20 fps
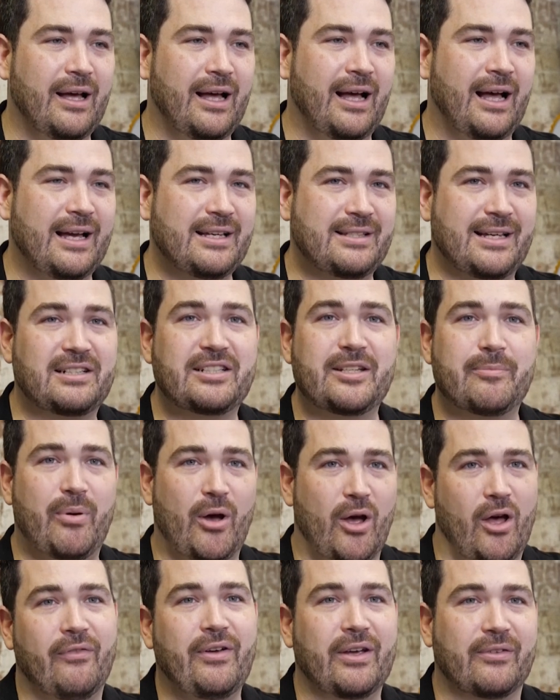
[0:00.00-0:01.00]
Uh, it's actually
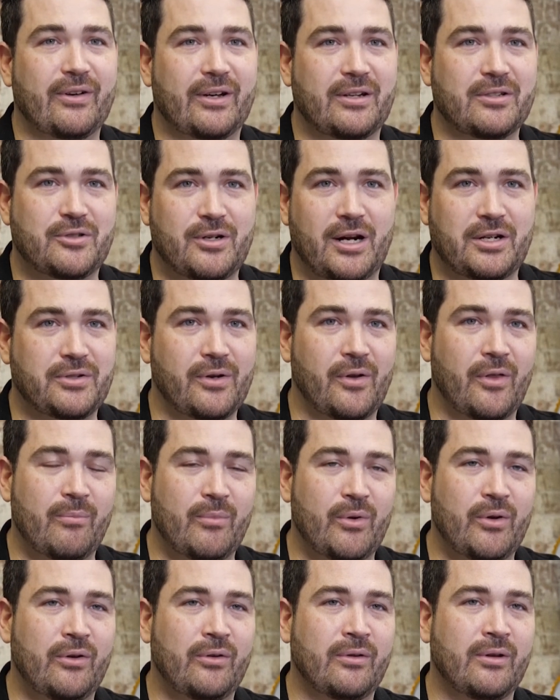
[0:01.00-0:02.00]
perfect for construction on
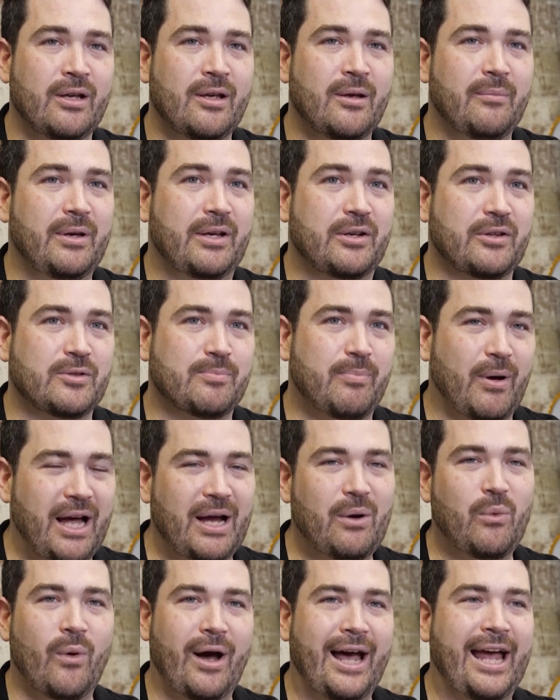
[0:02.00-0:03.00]
the moon because
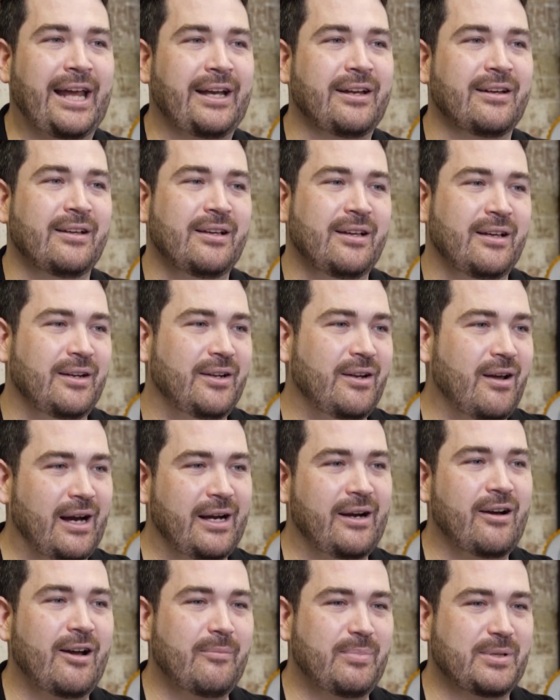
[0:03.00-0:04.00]
by weight,
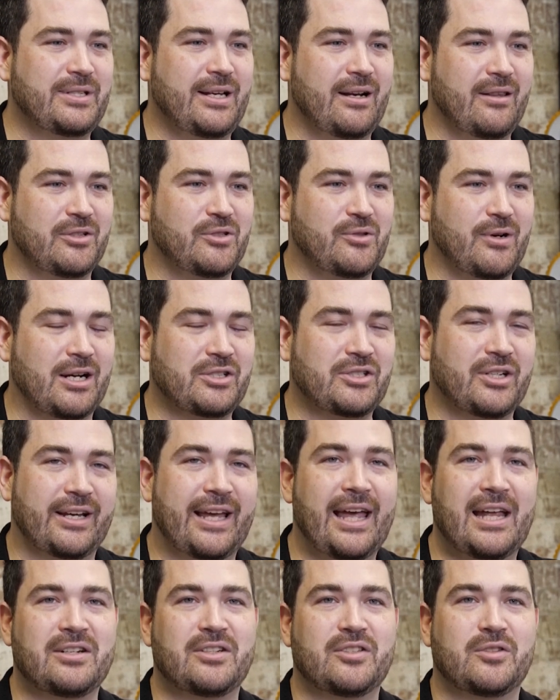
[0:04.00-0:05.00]
99% of the structure
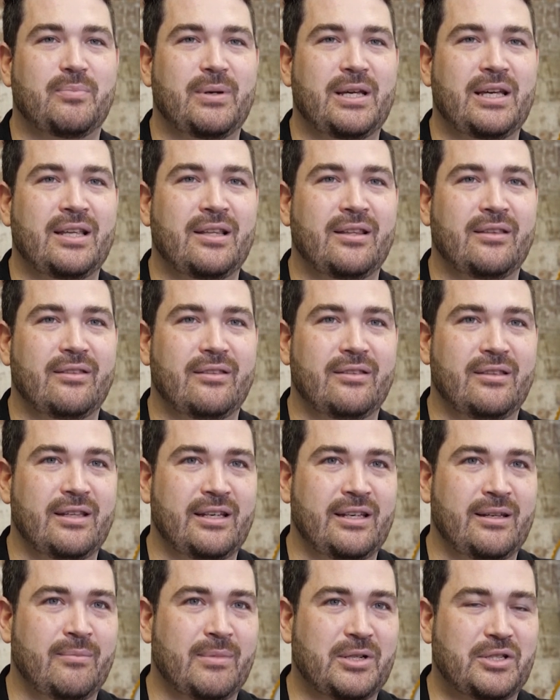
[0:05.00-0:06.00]
can just be
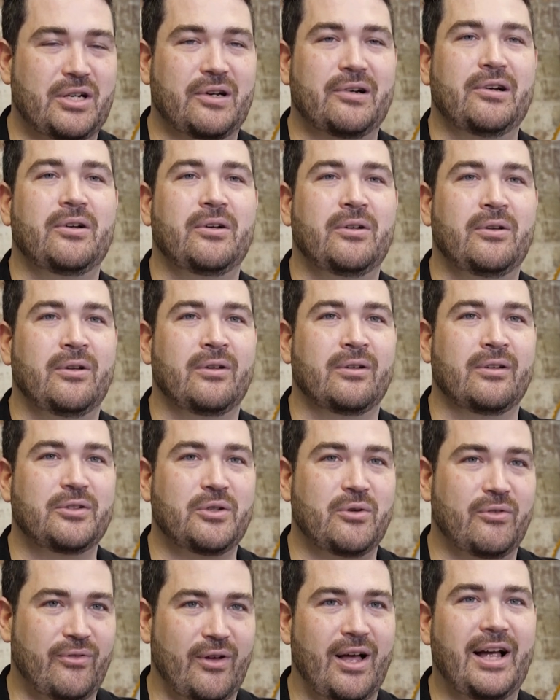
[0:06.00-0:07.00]
the material
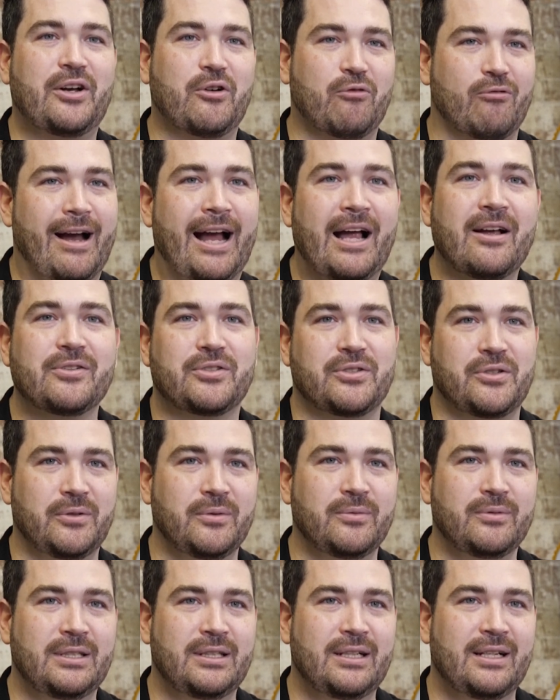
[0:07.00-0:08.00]
you find around you.
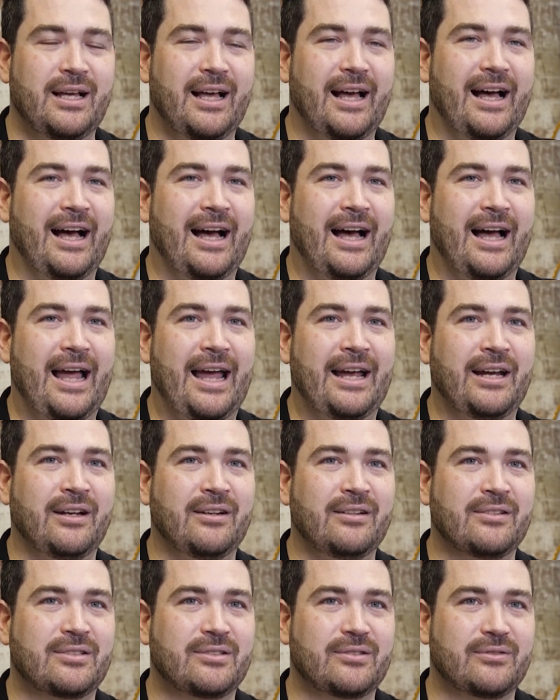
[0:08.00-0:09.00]
Uh,
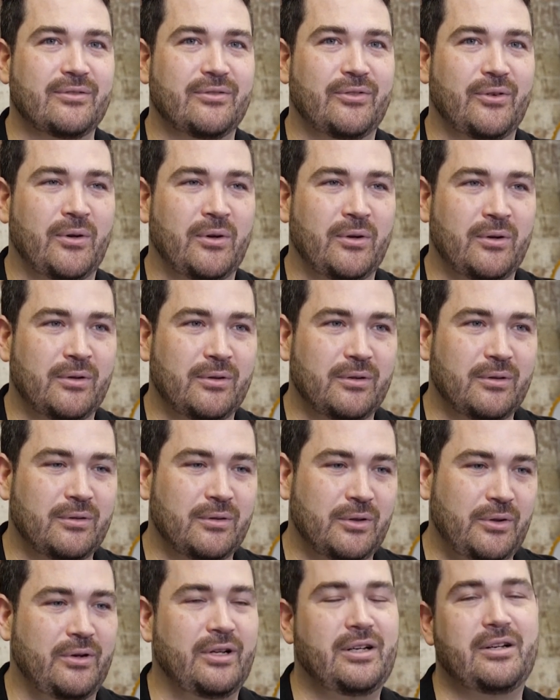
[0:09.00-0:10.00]
and for
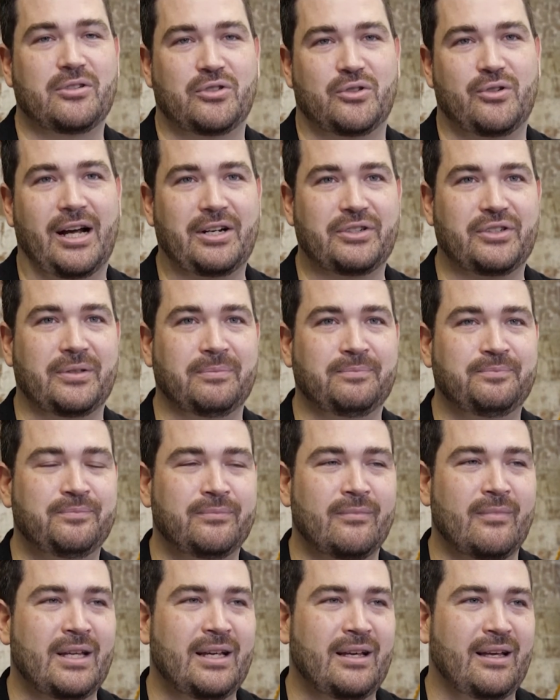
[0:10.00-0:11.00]
lunar construction,
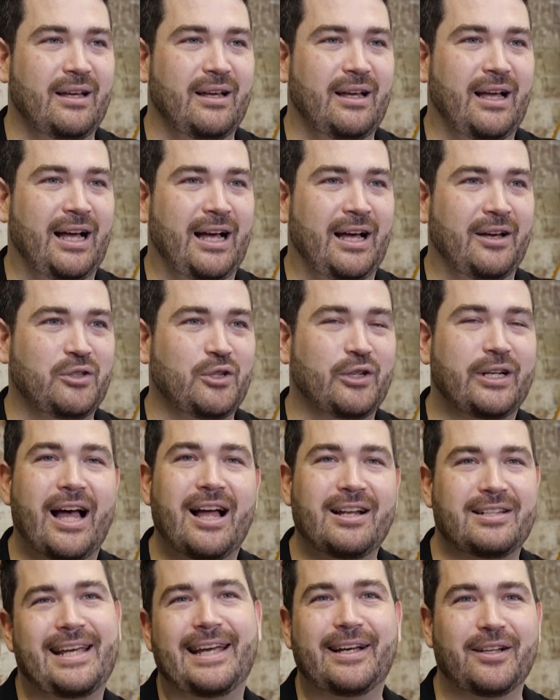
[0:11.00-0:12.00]
uh, you
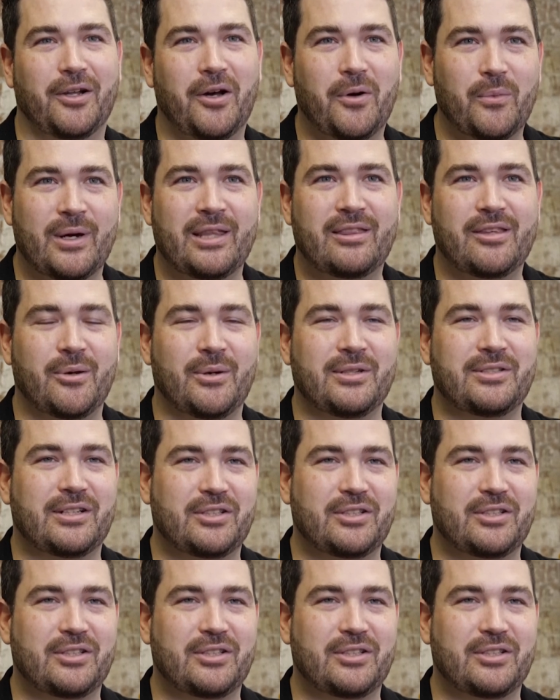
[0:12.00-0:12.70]
can't take a lot with you.